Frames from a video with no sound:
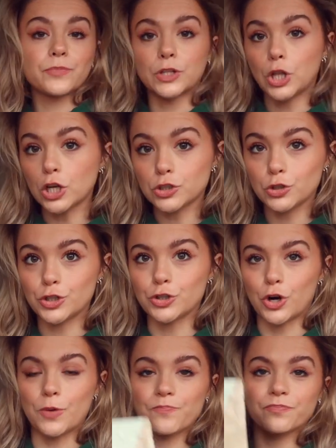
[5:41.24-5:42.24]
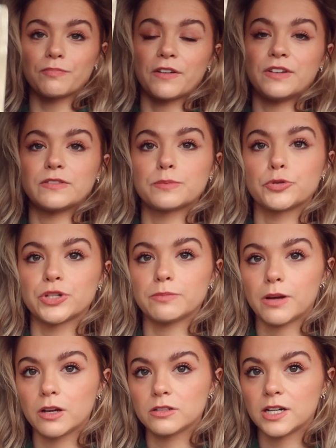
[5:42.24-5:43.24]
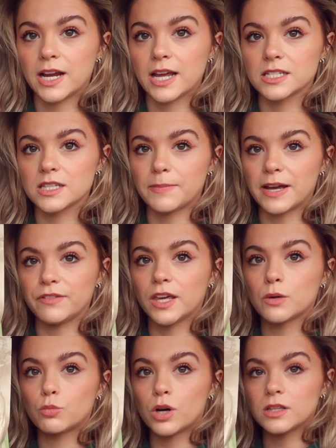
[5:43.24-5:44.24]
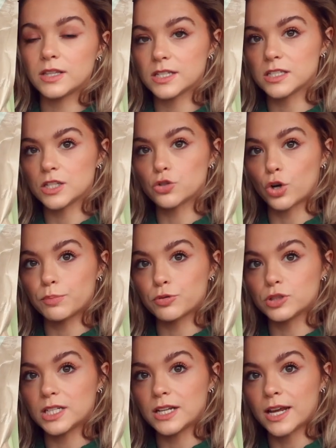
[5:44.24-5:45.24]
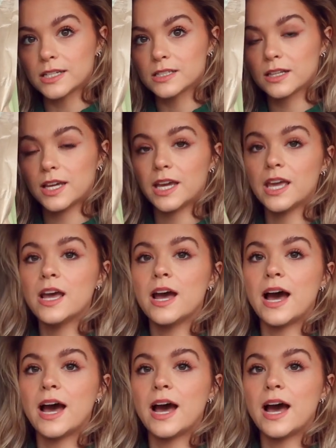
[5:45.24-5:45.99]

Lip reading: Long story short, my favourite protein powder is the My Vegan one, that's the soy protein isolate.